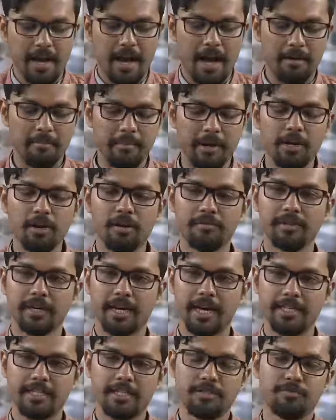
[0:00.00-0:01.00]
and many of
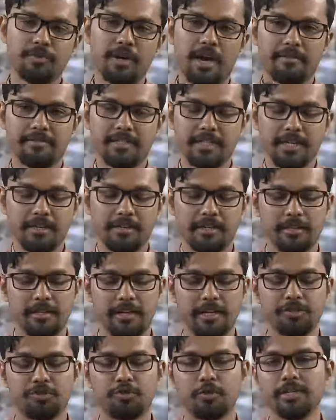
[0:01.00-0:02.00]
the cases we have seen in
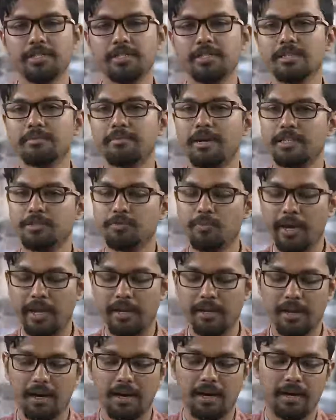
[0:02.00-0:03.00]
the historicism as
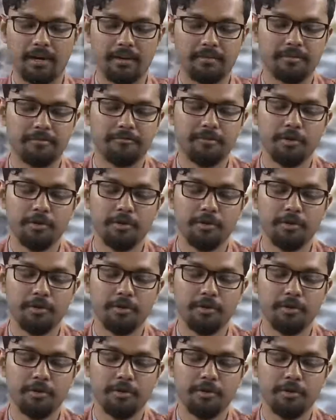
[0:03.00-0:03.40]
well. a